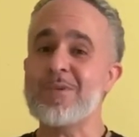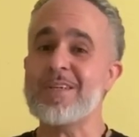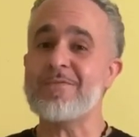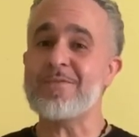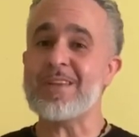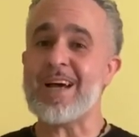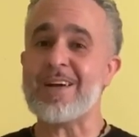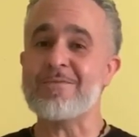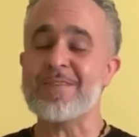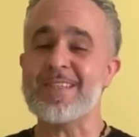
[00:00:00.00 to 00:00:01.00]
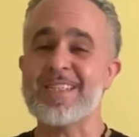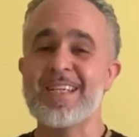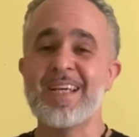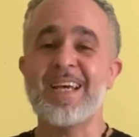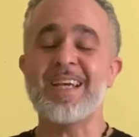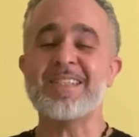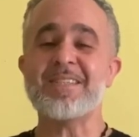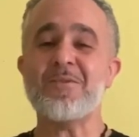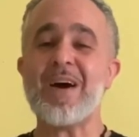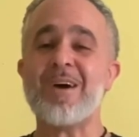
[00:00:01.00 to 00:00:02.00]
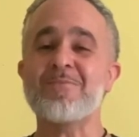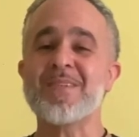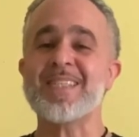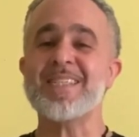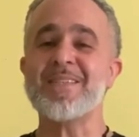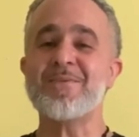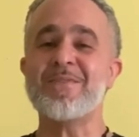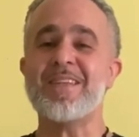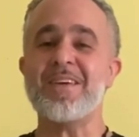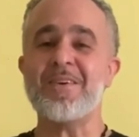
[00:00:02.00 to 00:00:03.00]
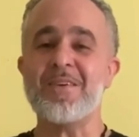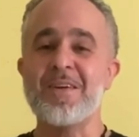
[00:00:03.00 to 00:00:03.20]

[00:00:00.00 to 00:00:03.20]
week for a lot of us. And so I will see you there.